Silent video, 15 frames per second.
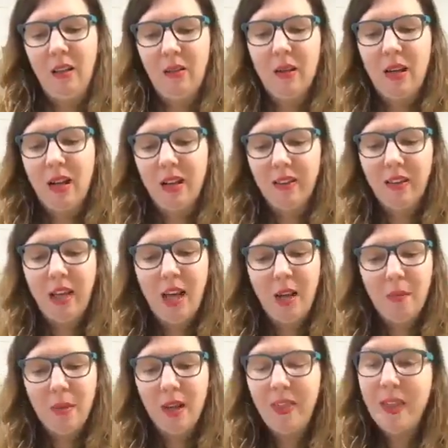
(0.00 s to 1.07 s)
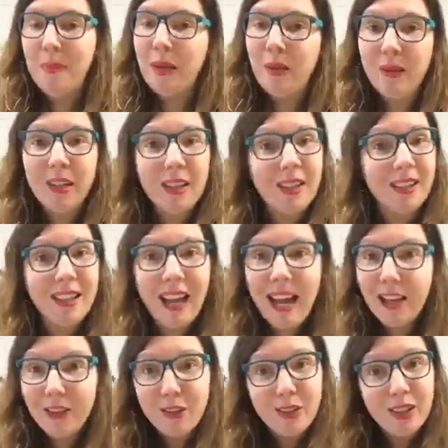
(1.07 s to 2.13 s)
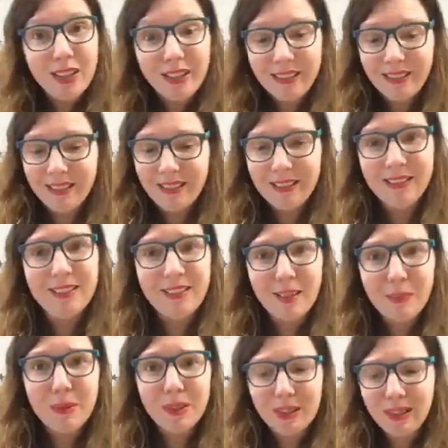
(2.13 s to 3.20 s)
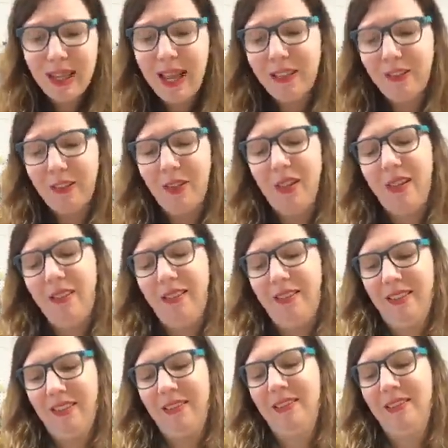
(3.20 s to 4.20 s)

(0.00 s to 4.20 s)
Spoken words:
What else? They make really good cat toys, super good cat toys.